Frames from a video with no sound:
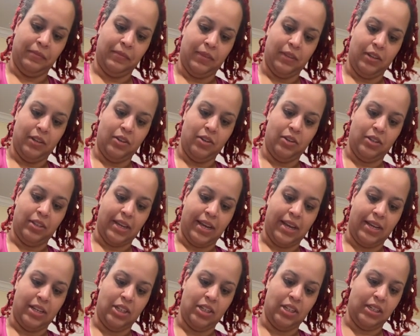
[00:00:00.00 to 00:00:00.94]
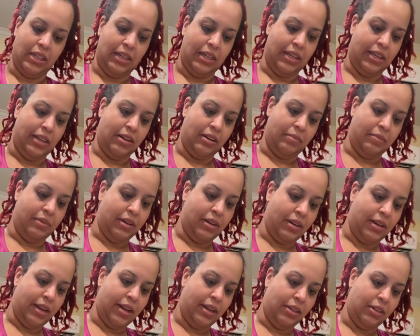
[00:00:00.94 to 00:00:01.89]
You just add just a little bit of
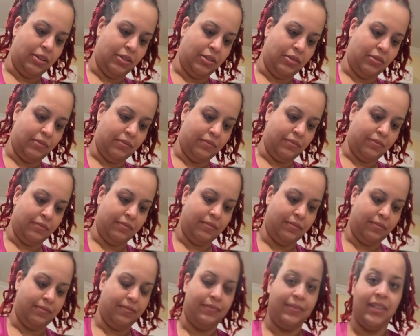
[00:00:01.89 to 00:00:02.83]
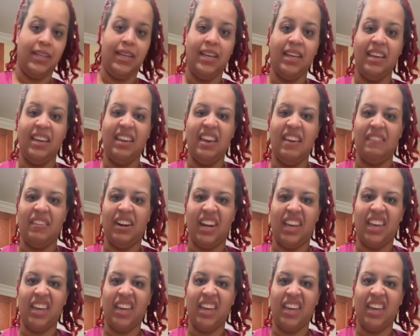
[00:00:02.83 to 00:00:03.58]
that too. Give it a